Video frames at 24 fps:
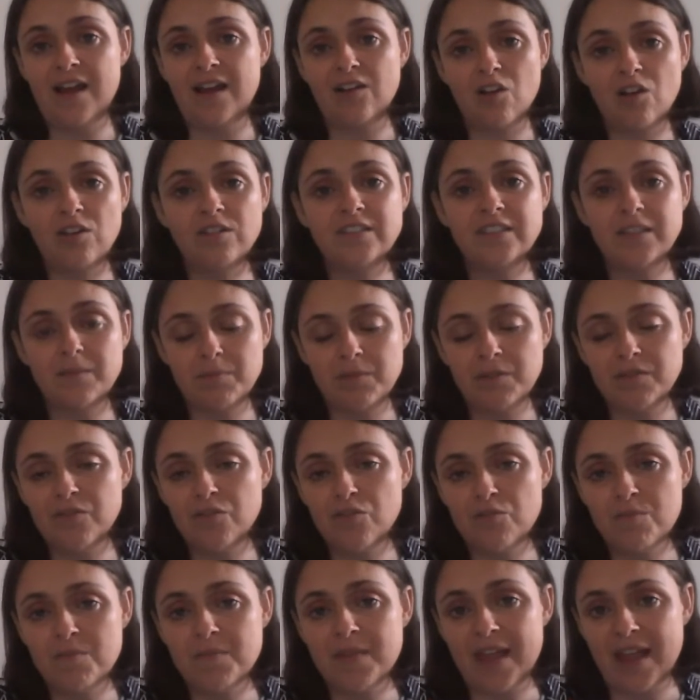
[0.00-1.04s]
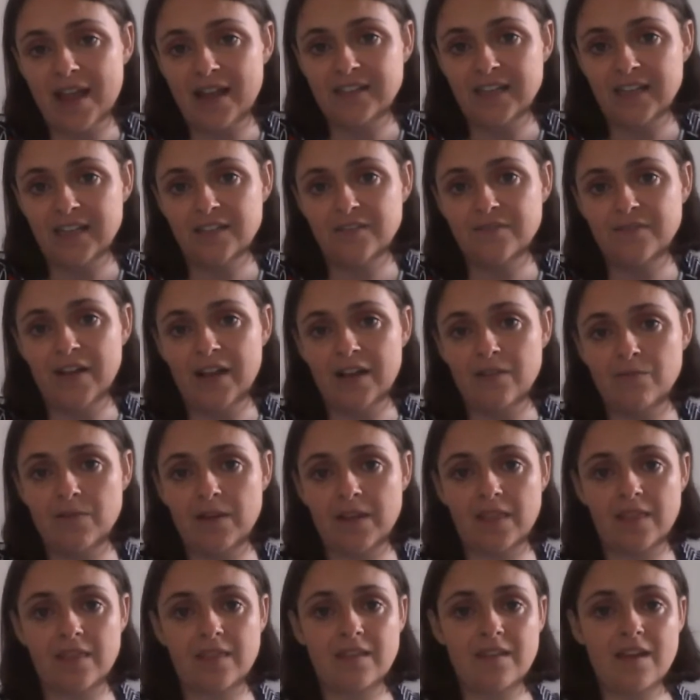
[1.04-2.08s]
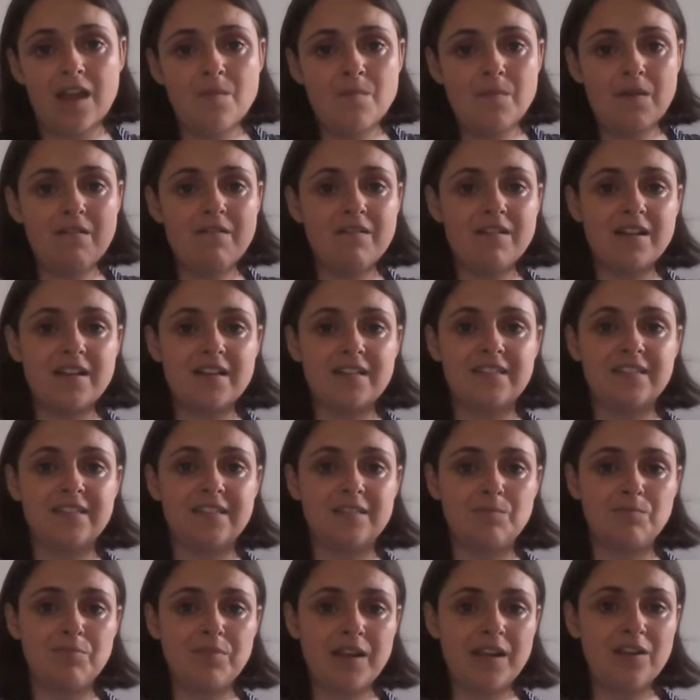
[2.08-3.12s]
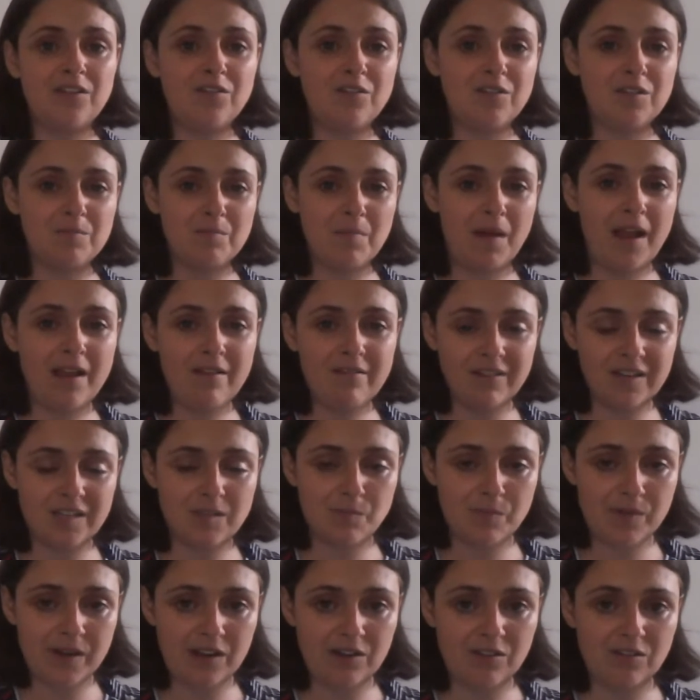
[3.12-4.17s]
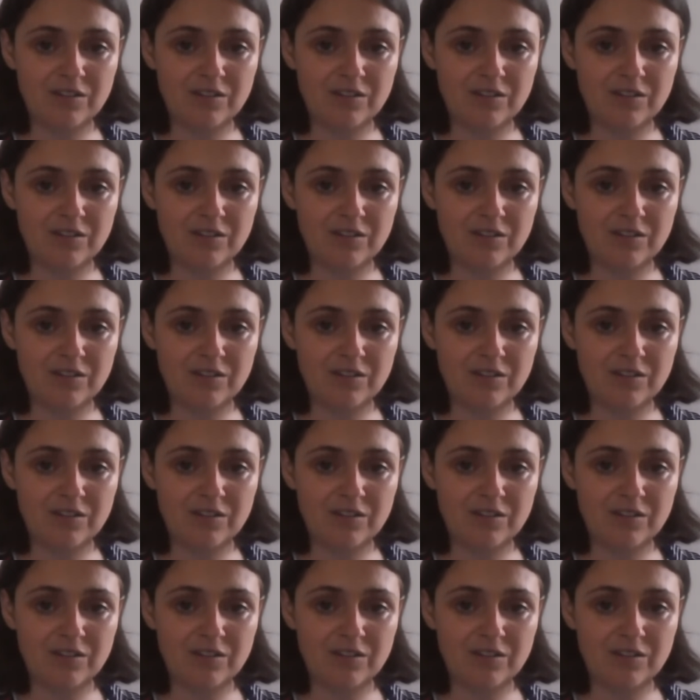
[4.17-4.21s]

concept of whom they identify with. Americans, bring it on. Migrants, bring it